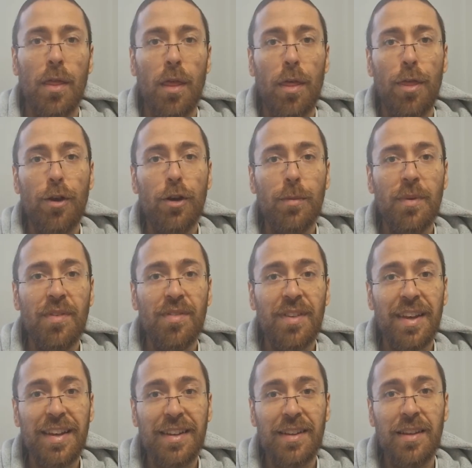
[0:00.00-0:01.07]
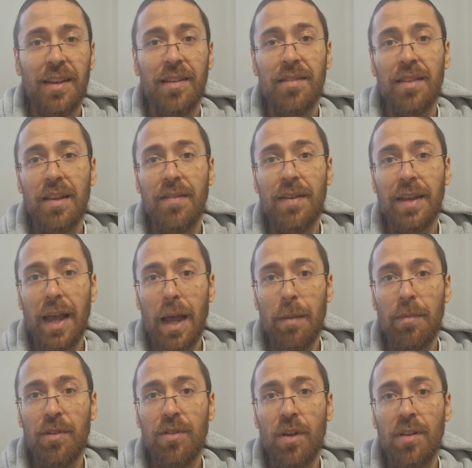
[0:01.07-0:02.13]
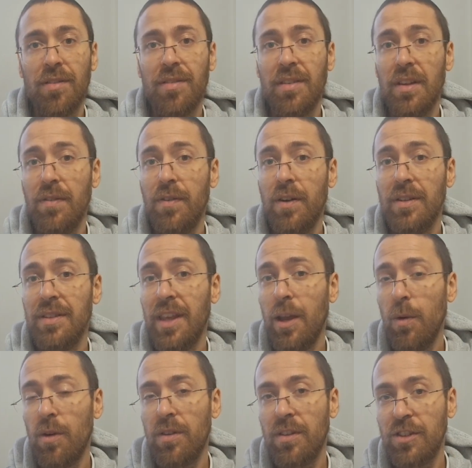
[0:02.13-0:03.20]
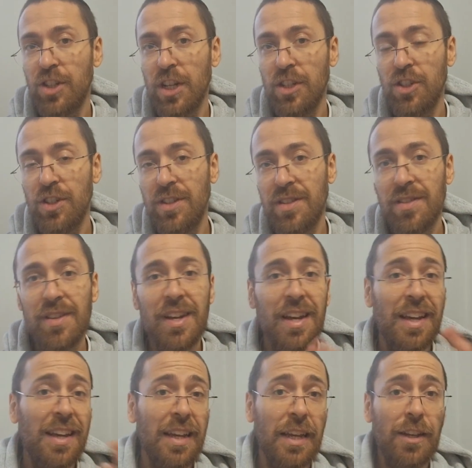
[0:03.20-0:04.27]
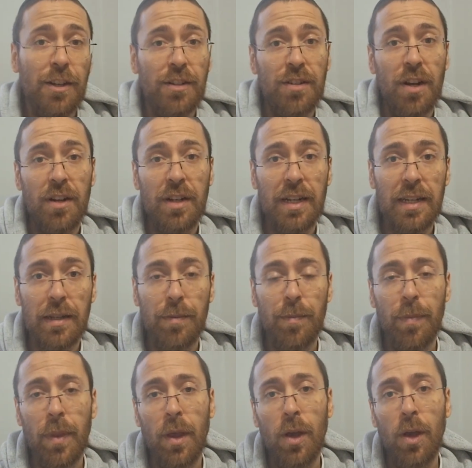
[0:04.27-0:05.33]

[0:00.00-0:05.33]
The third mistake is leaving Amazon's default keyword suggestions in your targeting.